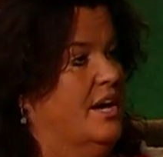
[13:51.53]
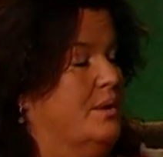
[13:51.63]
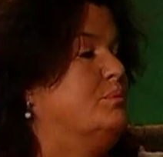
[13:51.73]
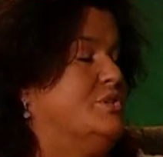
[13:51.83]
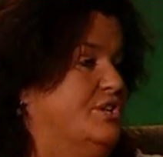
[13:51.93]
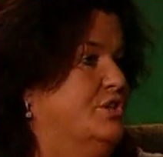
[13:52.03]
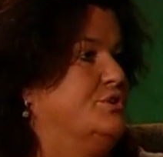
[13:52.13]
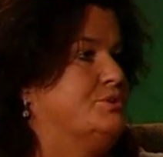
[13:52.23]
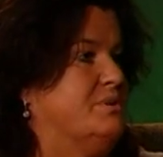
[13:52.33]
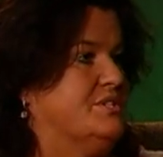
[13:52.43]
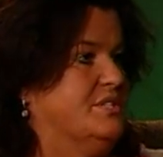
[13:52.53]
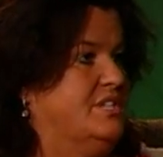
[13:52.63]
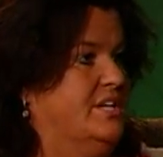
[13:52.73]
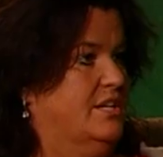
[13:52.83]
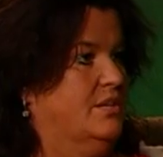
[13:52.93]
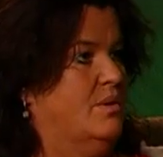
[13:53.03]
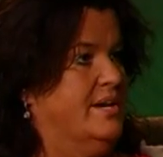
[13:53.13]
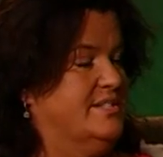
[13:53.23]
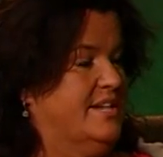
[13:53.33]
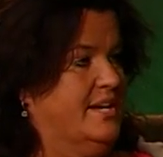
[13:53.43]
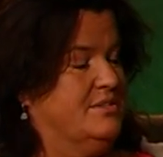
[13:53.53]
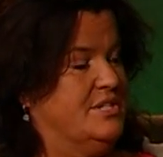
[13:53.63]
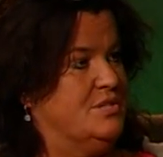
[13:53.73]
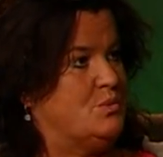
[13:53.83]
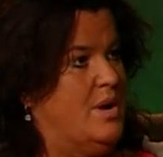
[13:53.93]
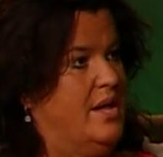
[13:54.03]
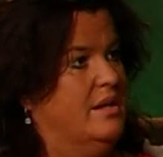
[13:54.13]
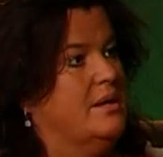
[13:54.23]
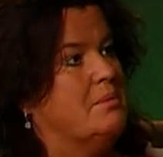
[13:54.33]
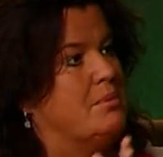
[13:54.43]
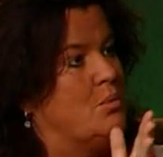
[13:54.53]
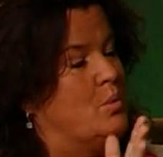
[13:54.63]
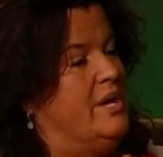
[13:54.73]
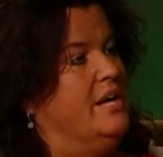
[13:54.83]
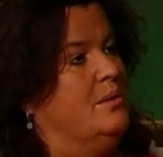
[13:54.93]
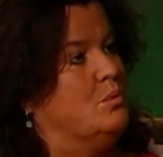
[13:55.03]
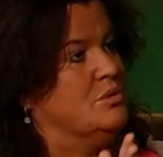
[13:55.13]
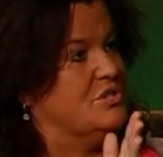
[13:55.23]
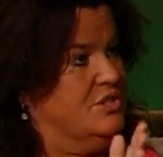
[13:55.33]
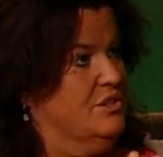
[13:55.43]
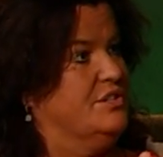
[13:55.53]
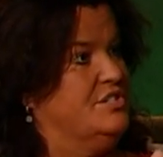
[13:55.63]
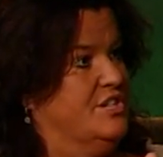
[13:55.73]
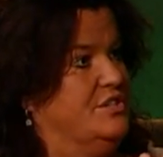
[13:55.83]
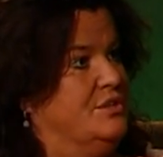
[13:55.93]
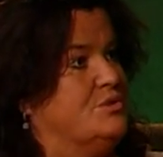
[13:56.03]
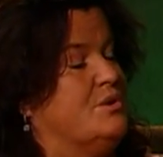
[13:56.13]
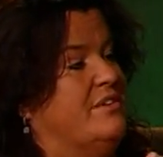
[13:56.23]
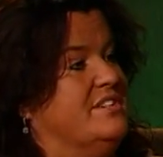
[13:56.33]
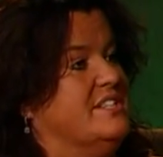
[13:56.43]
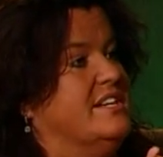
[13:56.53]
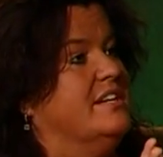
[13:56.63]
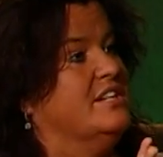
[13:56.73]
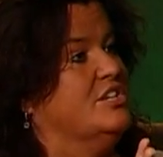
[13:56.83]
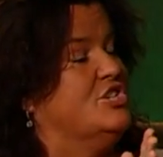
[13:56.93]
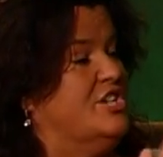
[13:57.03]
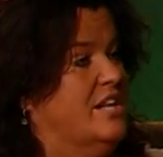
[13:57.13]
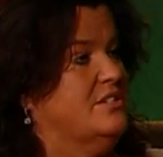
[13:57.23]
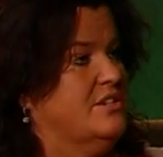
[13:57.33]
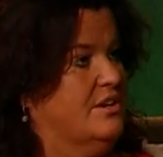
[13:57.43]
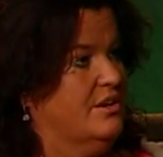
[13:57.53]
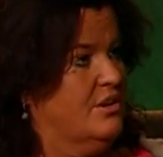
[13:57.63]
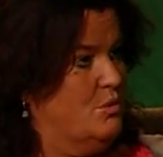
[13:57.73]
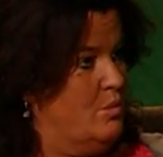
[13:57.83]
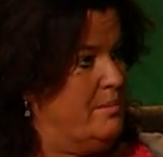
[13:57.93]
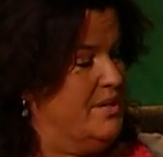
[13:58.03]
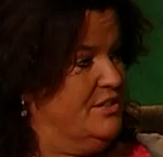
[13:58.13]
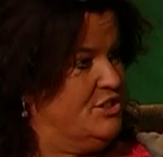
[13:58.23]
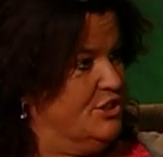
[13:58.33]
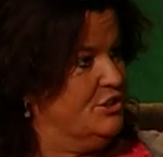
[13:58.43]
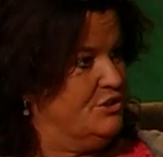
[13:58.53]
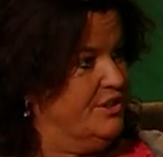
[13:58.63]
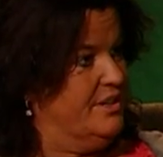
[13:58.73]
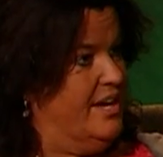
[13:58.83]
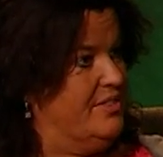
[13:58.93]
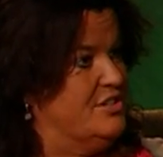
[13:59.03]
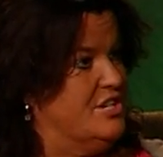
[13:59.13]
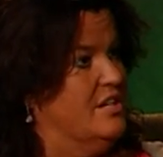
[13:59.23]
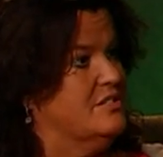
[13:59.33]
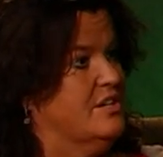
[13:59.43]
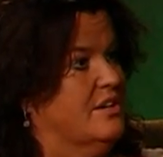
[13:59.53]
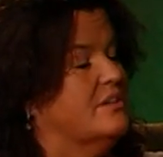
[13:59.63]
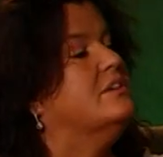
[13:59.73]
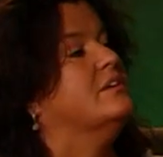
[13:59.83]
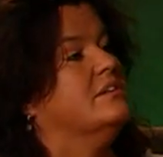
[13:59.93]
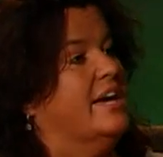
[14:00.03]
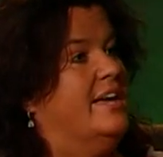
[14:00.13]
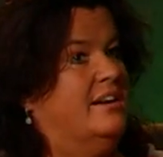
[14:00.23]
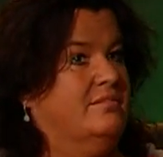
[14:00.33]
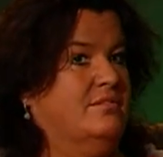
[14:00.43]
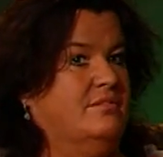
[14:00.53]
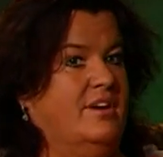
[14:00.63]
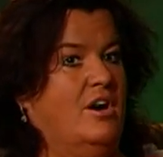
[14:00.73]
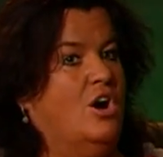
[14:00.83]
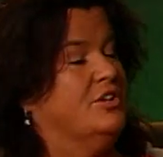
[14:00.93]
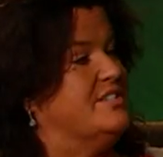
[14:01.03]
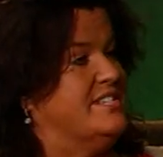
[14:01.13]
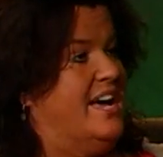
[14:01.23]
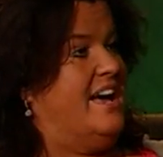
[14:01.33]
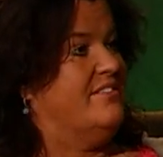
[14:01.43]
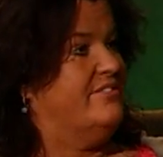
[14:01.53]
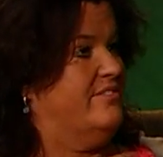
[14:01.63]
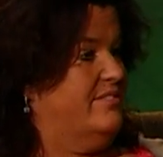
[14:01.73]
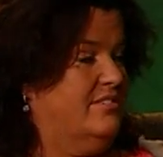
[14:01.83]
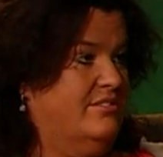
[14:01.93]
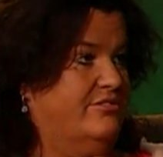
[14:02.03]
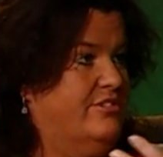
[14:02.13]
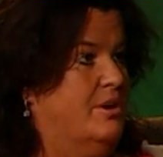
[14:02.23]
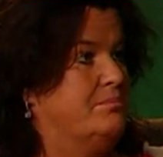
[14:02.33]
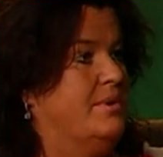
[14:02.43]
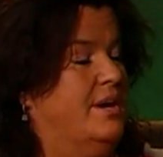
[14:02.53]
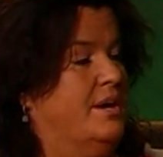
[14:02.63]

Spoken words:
which includes Muscatine and Louisa County as well. But we will still continue to obviously shelter women and children at the shelter. And all the staff from